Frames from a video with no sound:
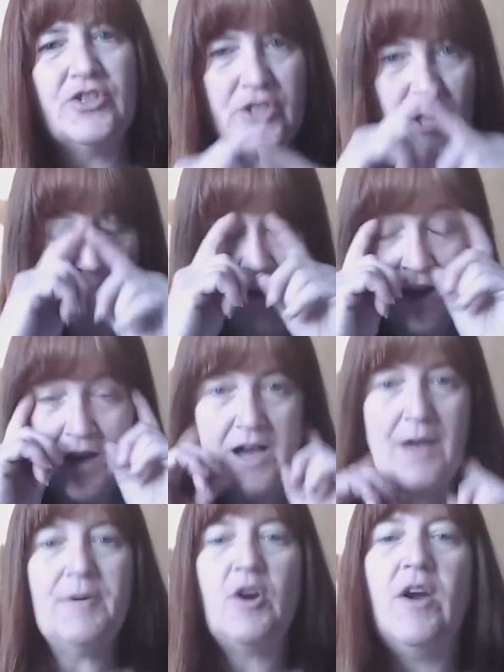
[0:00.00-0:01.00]
So I'm
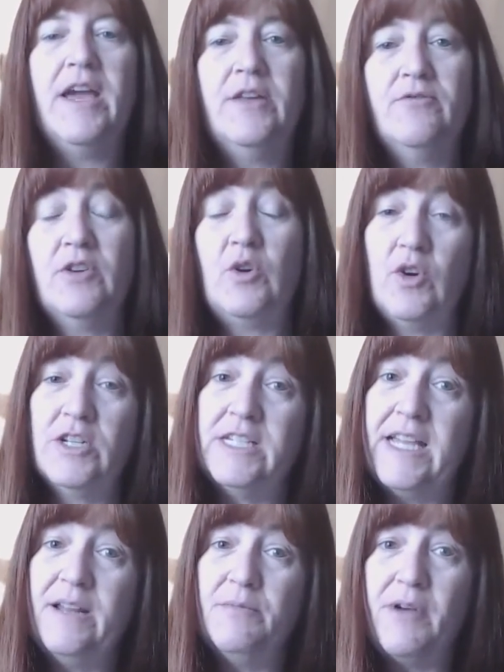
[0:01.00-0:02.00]
going to go ahead and record
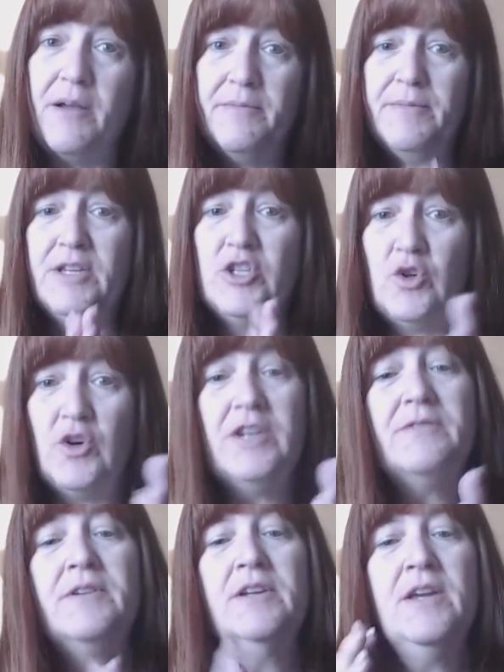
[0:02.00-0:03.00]
today. It'll probably be short
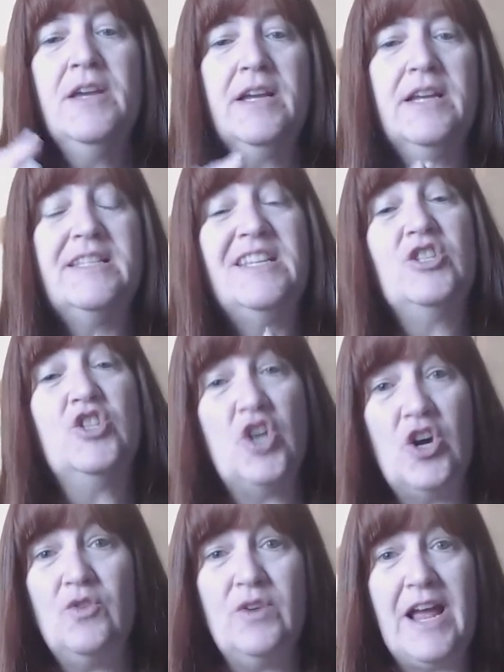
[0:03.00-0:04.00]
because I
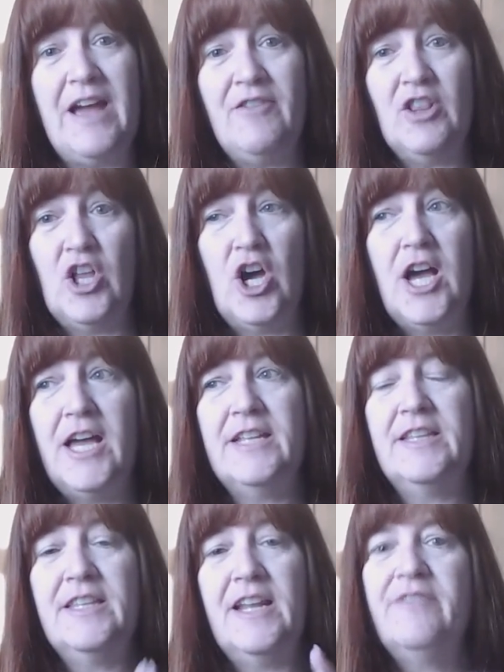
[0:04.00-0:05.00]
don't have a
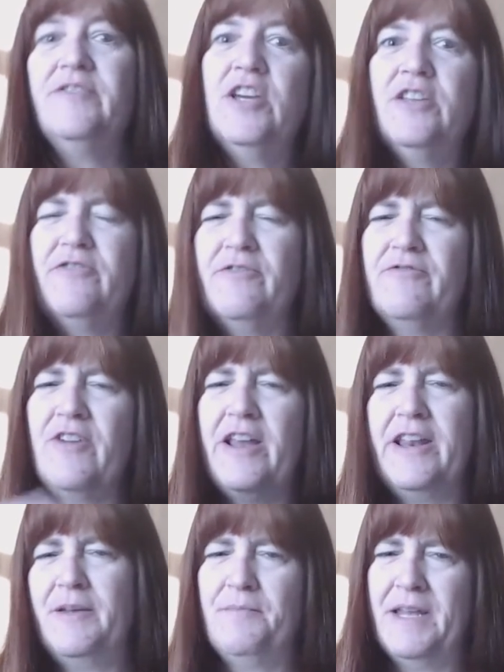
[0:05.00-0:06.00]
lot that I've done from
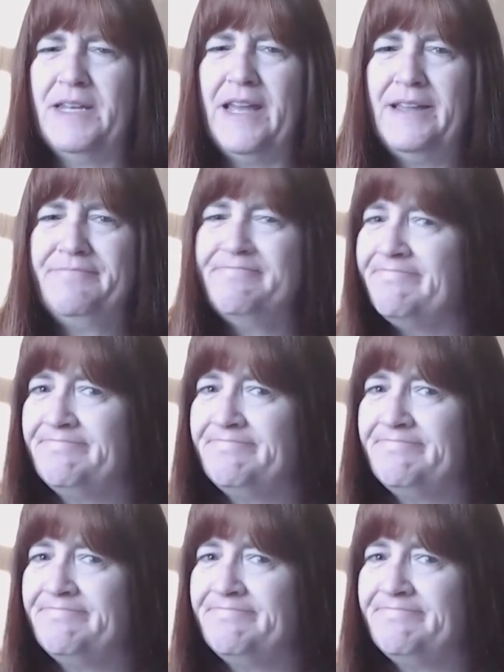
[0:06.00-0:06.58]
Friday to Monday.